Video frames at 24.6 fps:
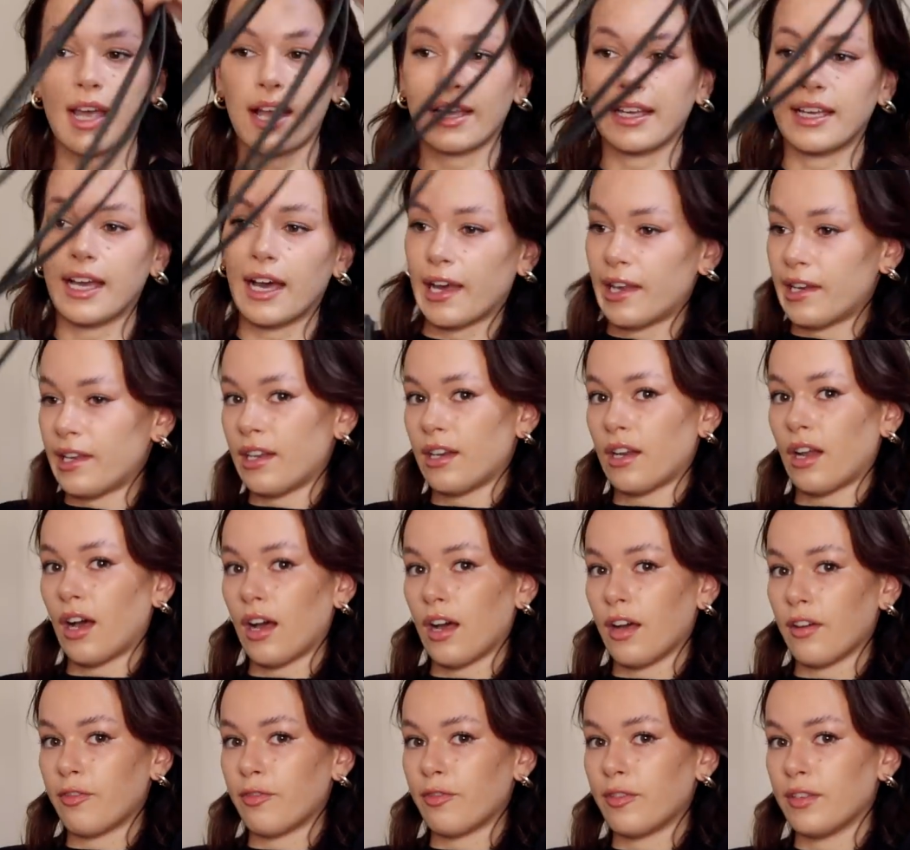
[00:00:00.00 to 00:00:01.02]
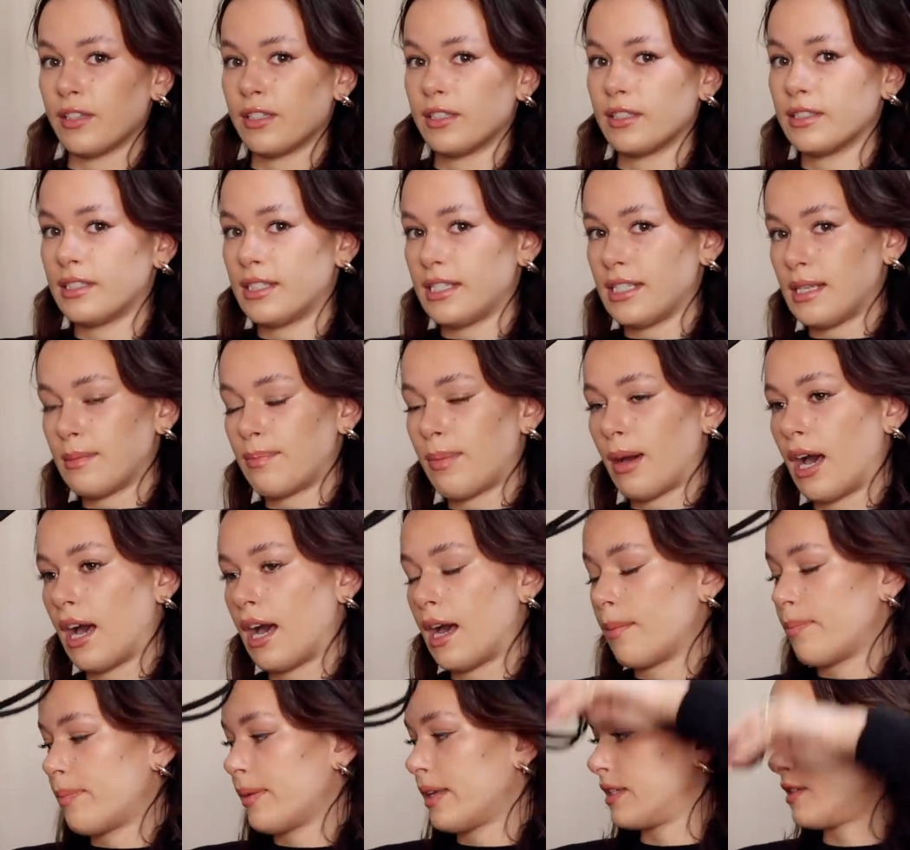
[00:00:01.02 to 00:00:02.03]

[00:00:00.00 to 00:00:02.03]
I got it off Depop.